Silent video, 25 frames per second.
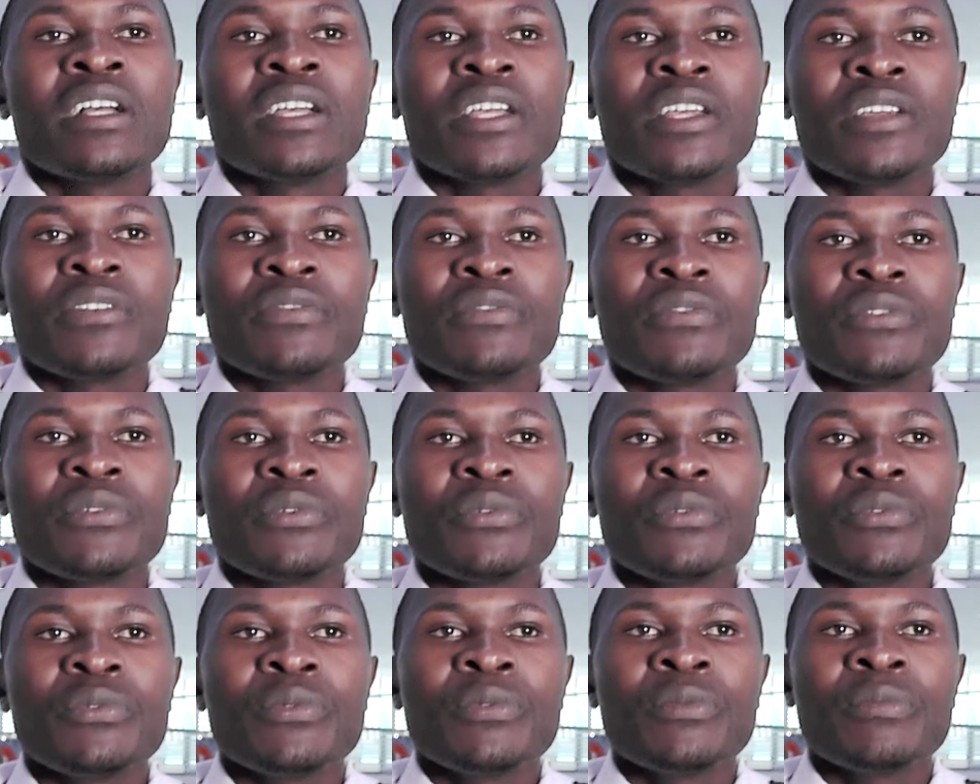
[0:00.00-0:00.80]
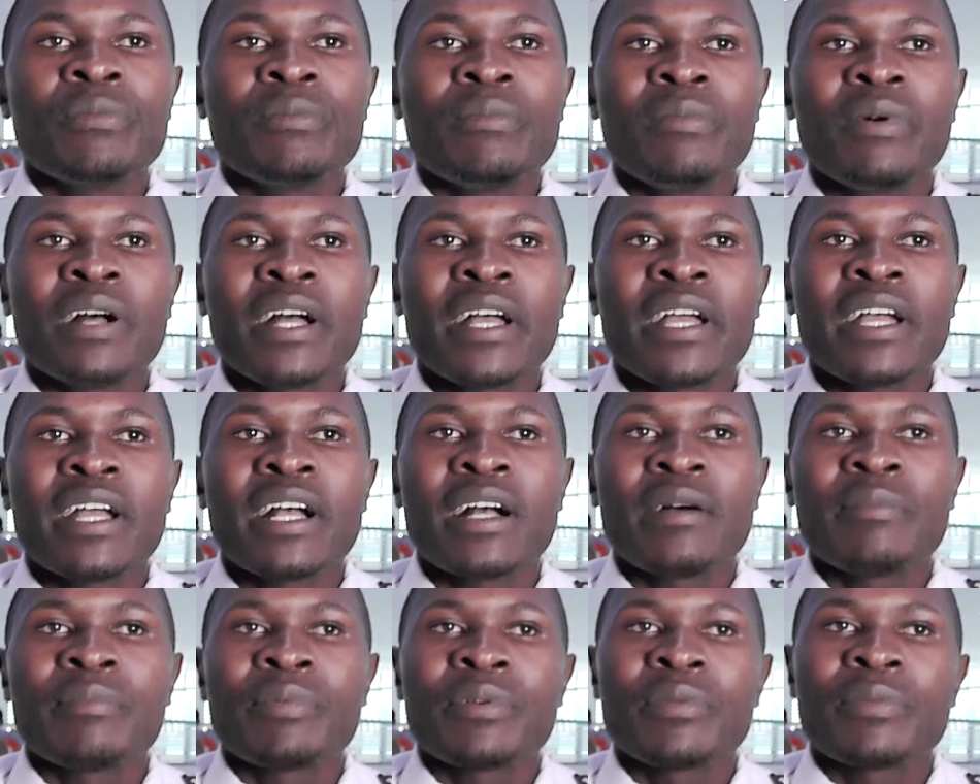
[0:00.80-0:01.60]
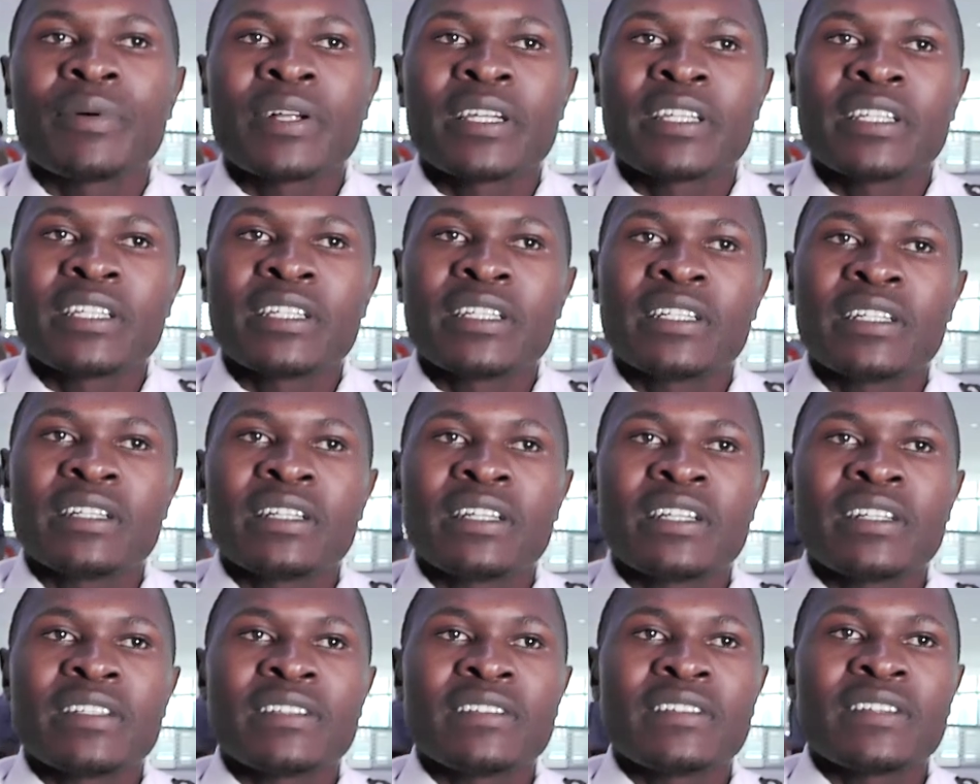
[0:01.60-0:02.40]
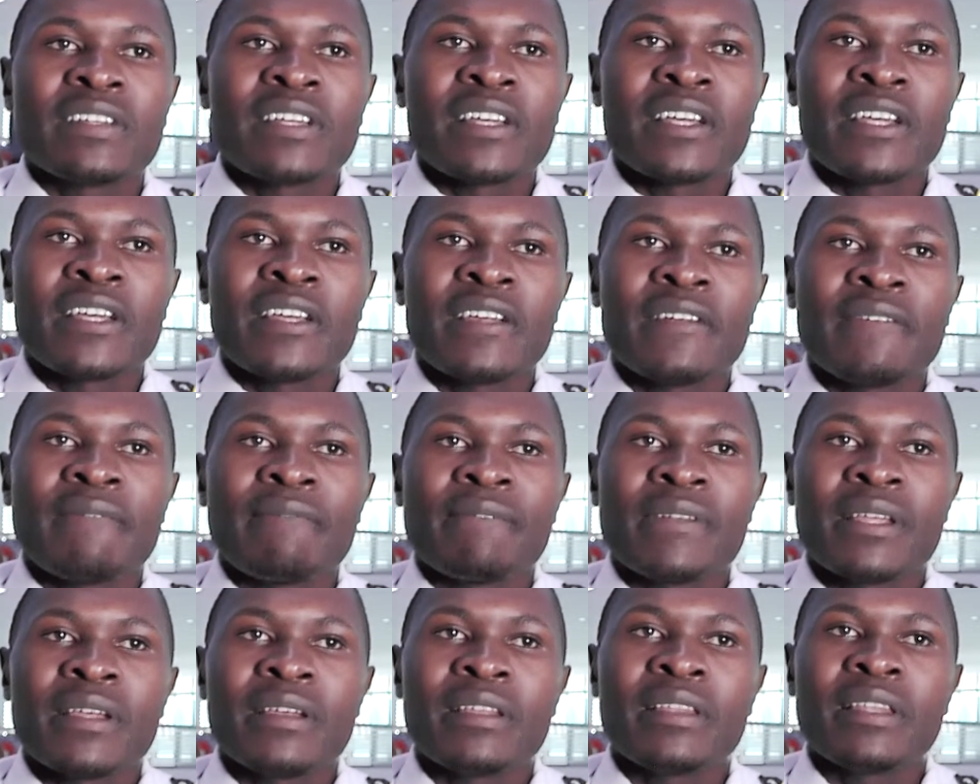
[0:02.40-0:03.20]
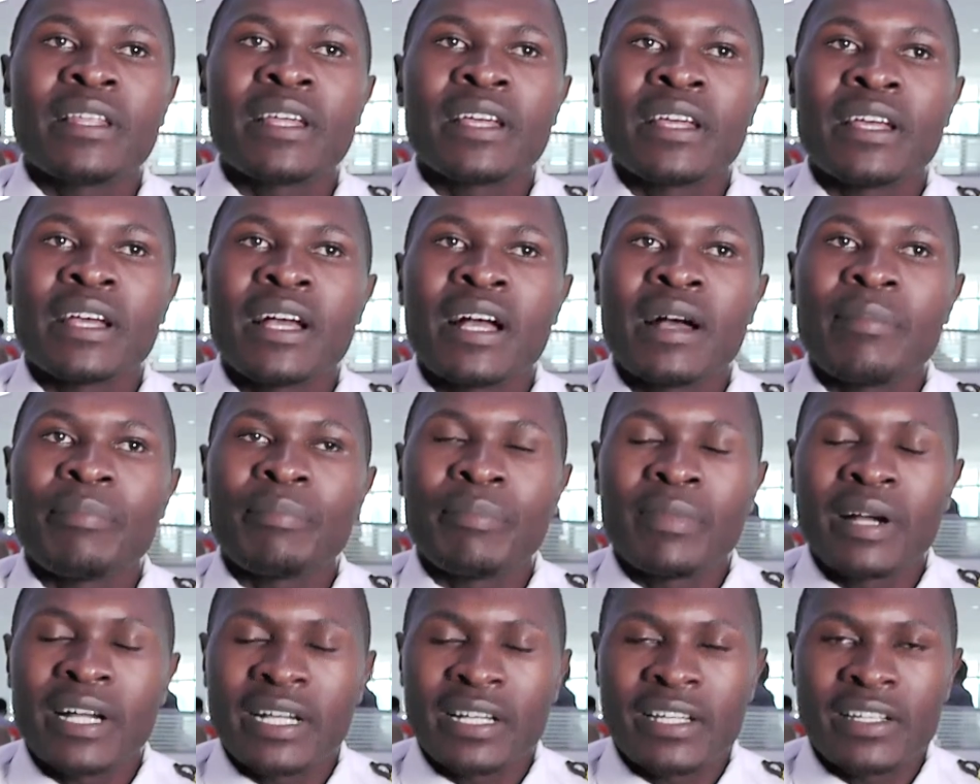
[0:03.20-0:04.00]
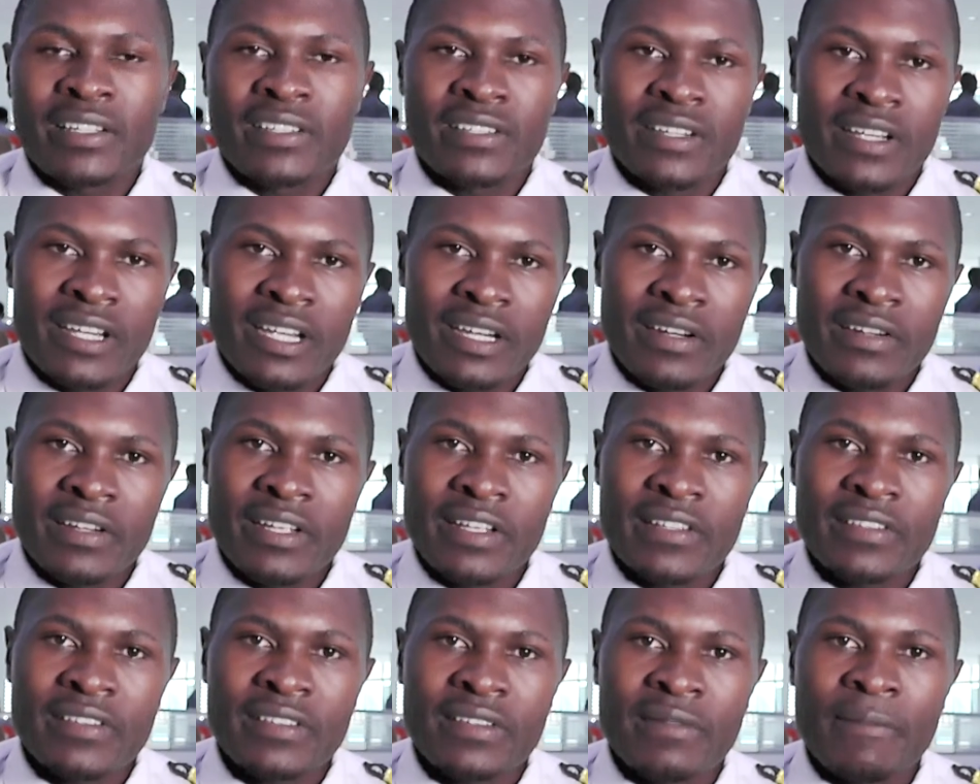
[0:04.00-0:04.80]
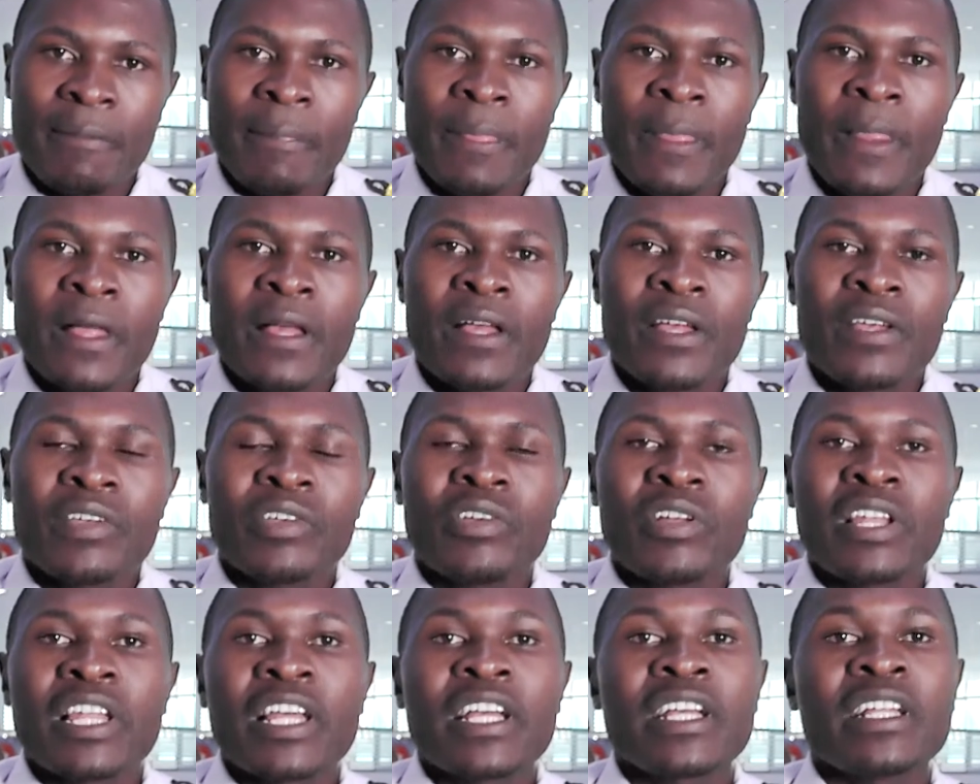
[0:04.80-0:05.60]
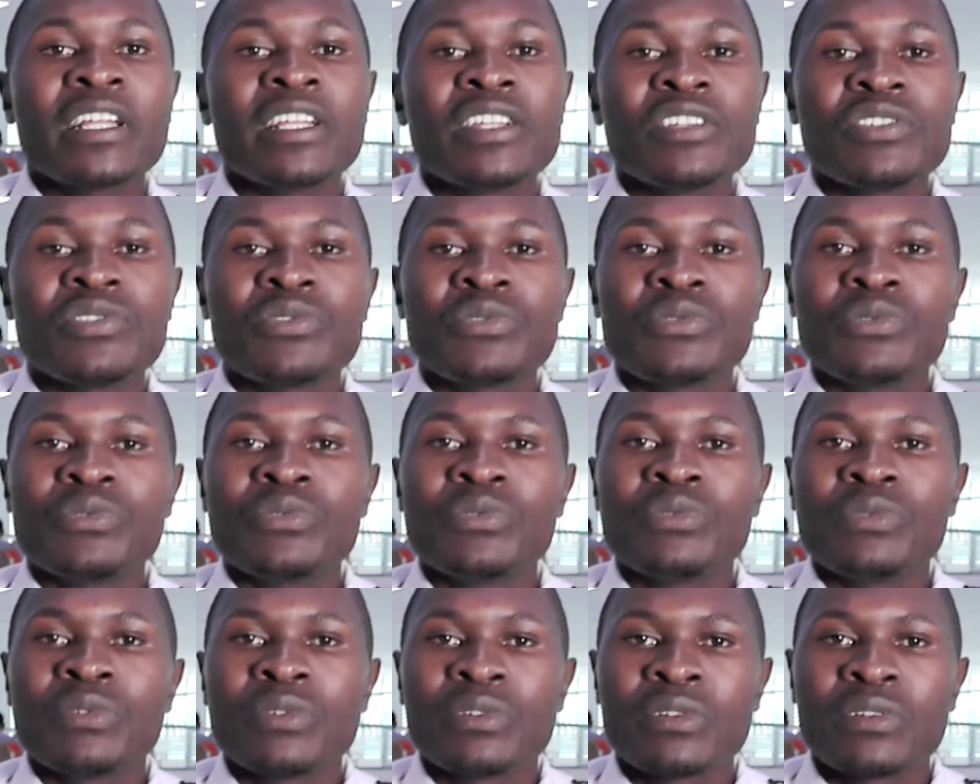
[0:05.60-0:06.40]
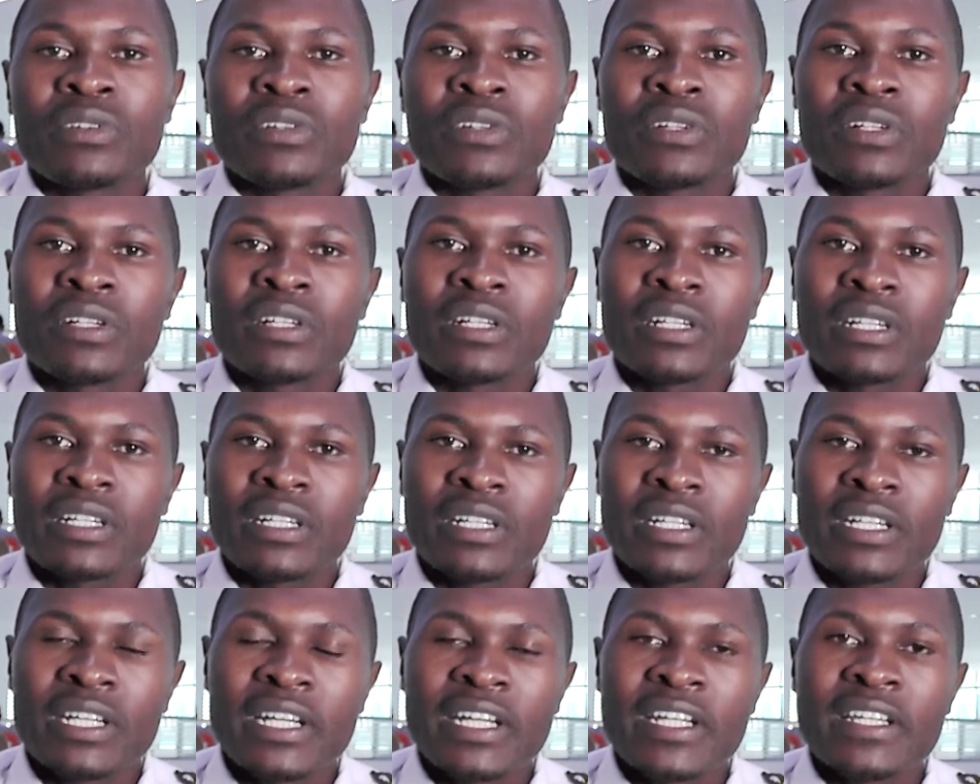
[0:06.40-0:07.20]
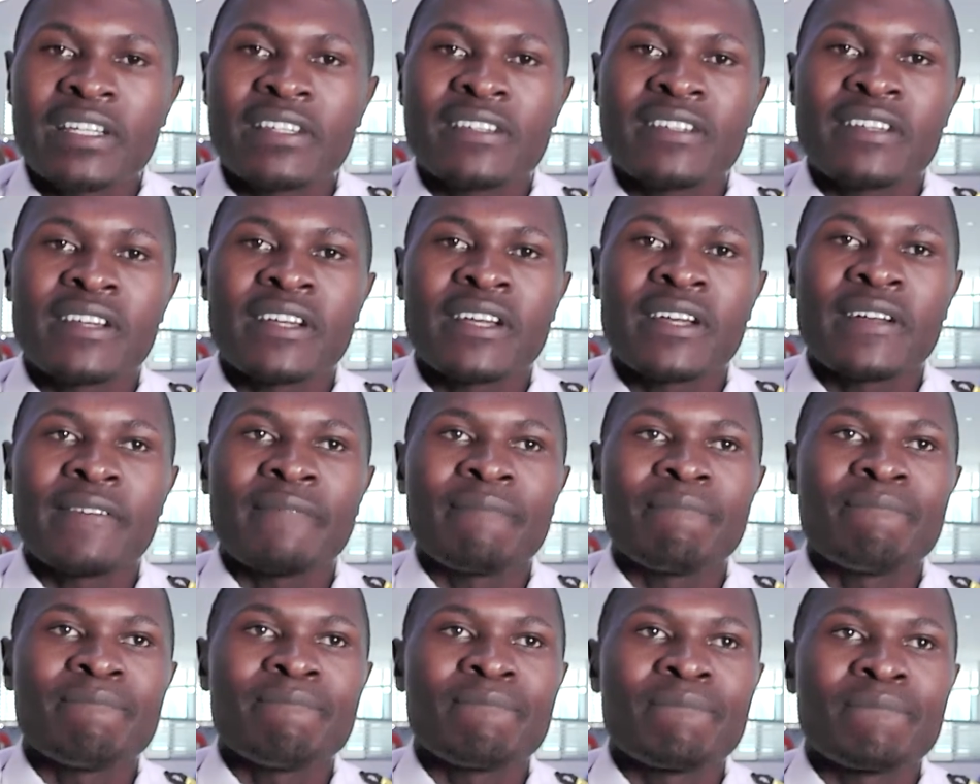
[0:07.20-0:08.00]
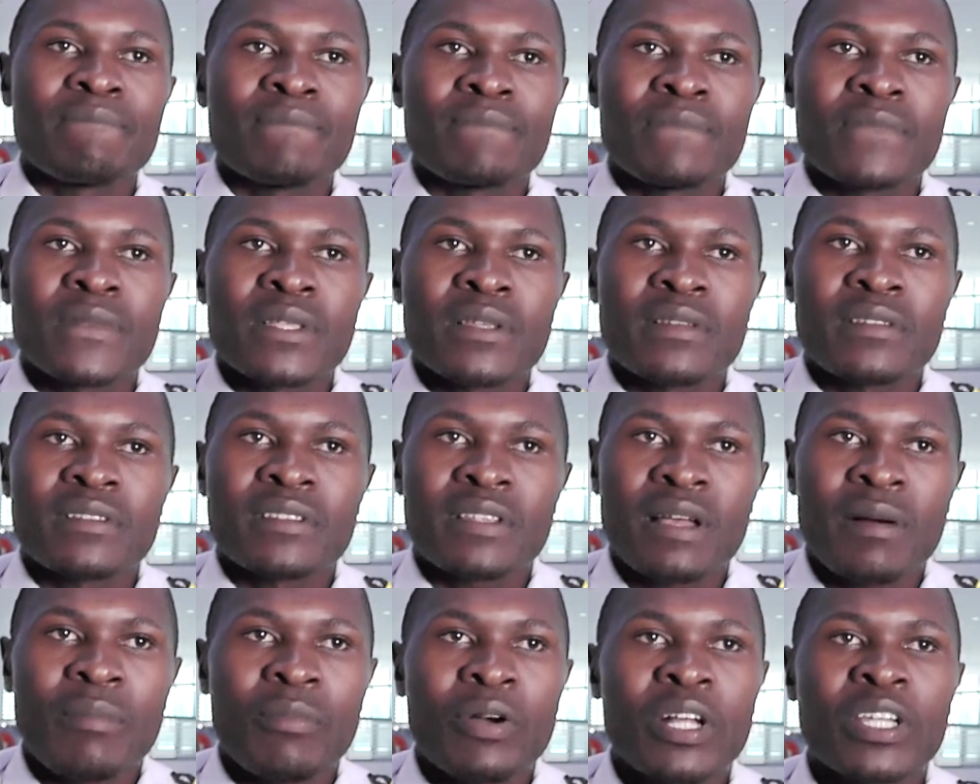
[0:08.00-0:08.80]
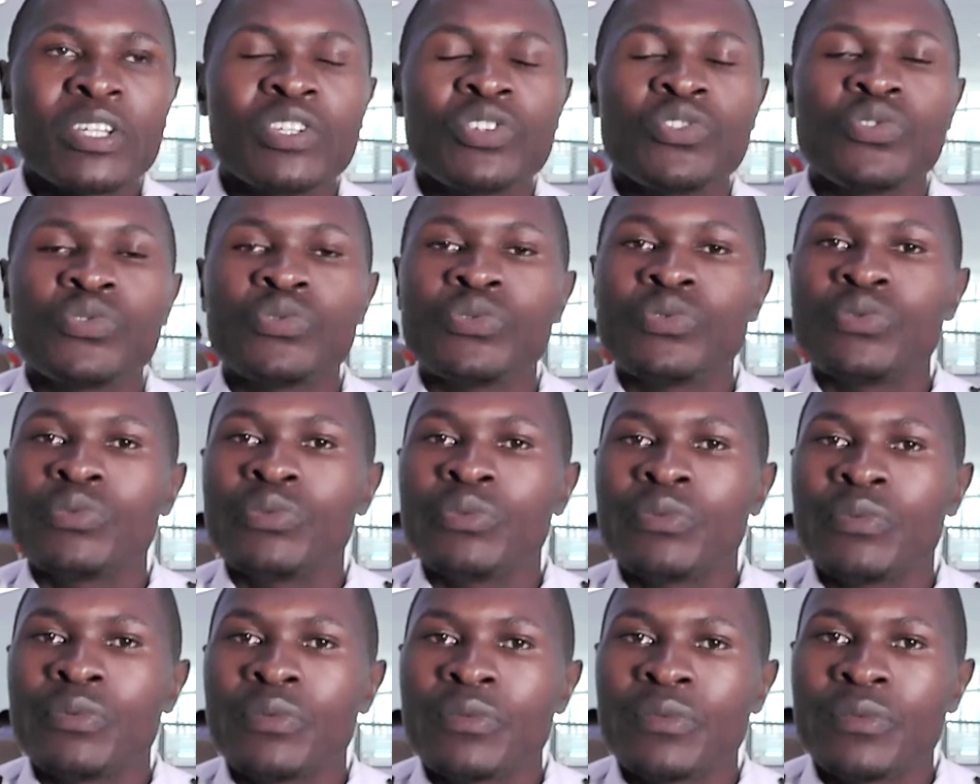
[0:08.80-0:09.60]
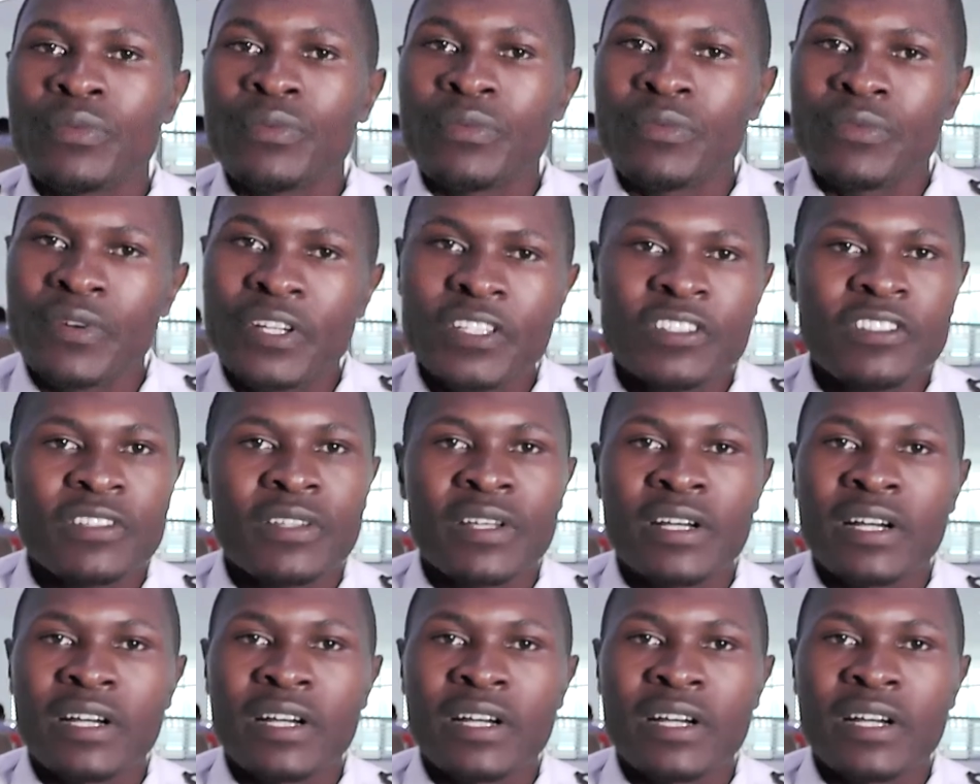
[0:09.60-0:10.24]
If you buy a property, let's say in the upmarket areas, you're likely to get someone to rent the